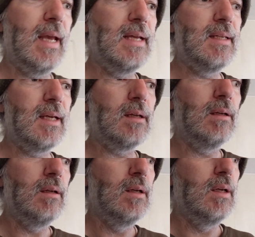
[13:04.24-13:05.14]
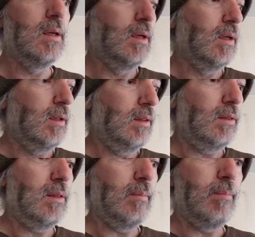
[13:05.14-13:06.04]
heating
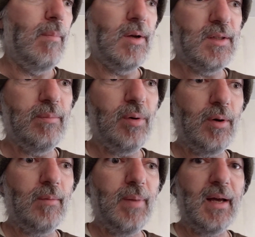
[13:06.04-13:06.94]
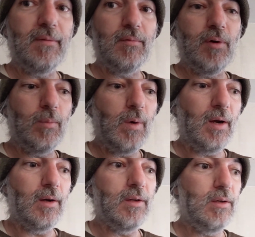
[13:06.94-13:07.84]
the most important part of the room
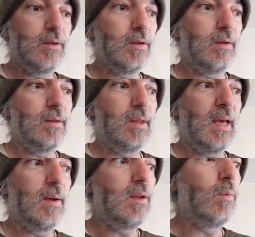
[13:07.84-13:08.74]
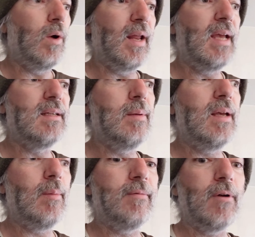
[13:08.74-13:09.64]
where you want heat to be
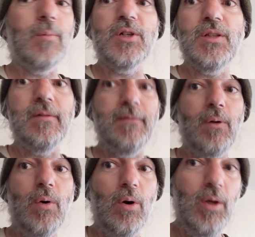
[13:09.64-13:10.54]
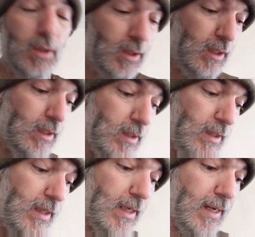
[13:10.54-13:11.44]
coming from, which is the floor.
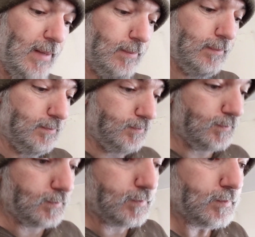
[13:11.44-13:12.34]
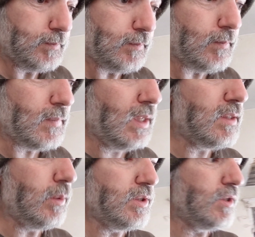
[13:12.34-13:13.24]
And
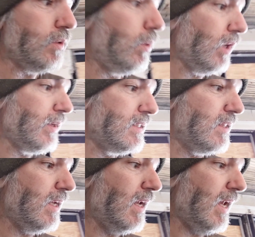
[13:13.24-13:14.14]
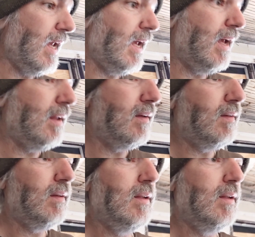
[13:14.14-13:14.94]
so it's just all going into there, and